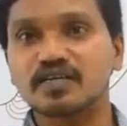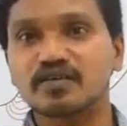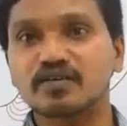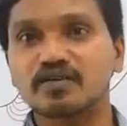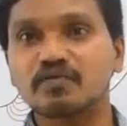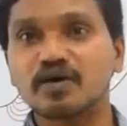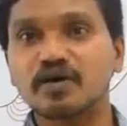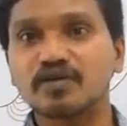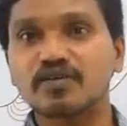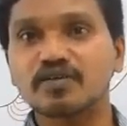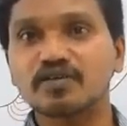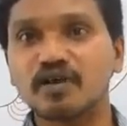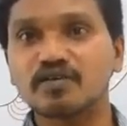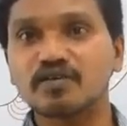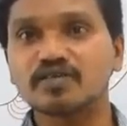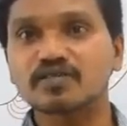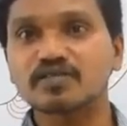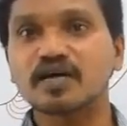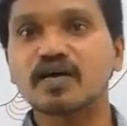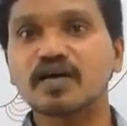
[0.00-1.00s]
what you have to
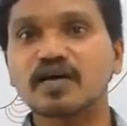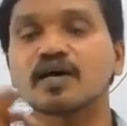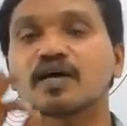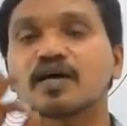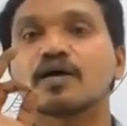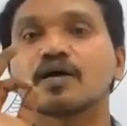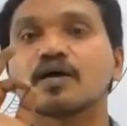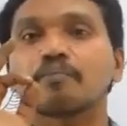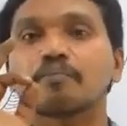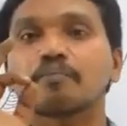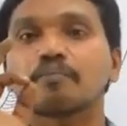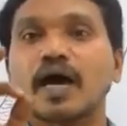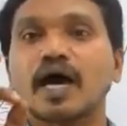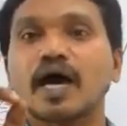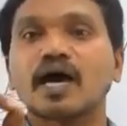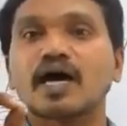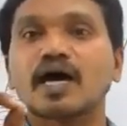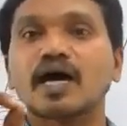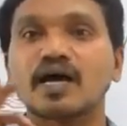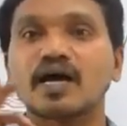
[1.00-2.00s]
say?
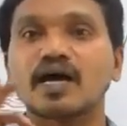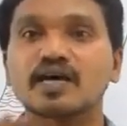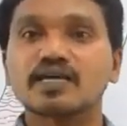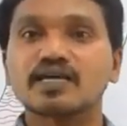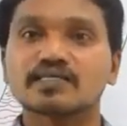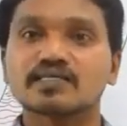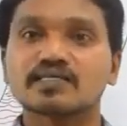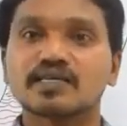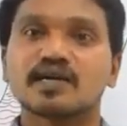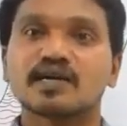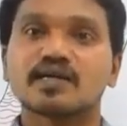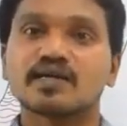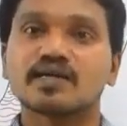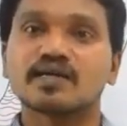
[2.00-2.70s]
Paracentral